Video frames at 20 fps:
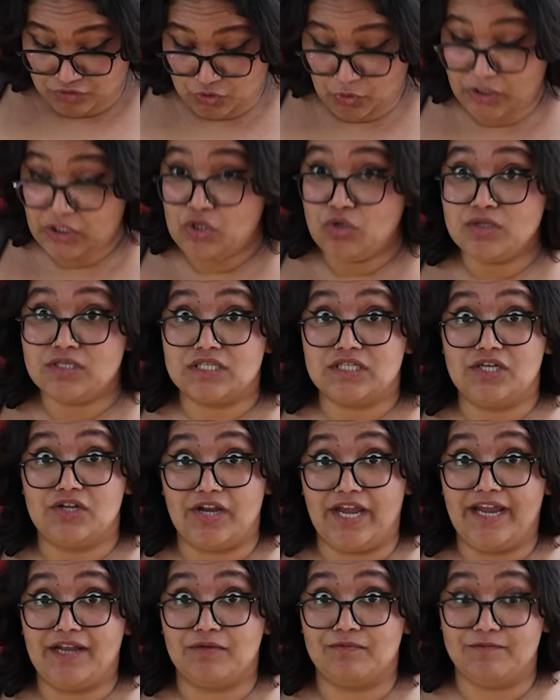So it looks
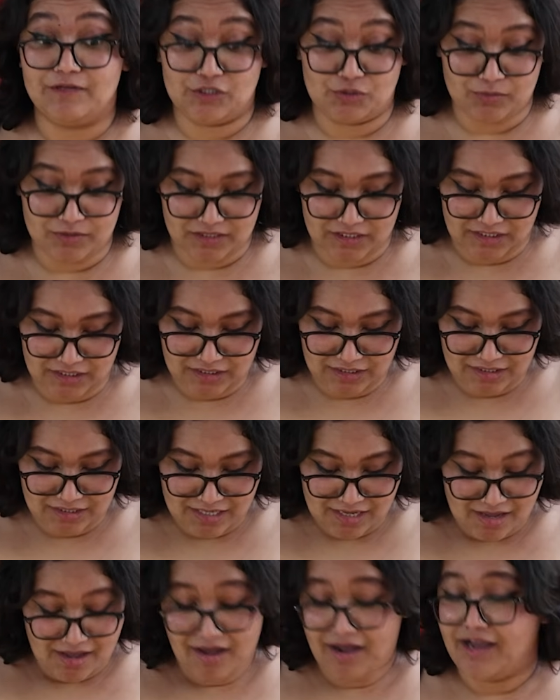great visually.
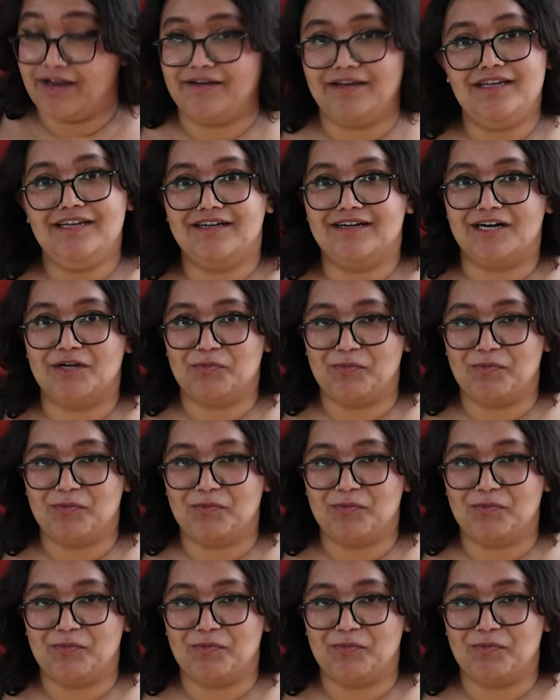I really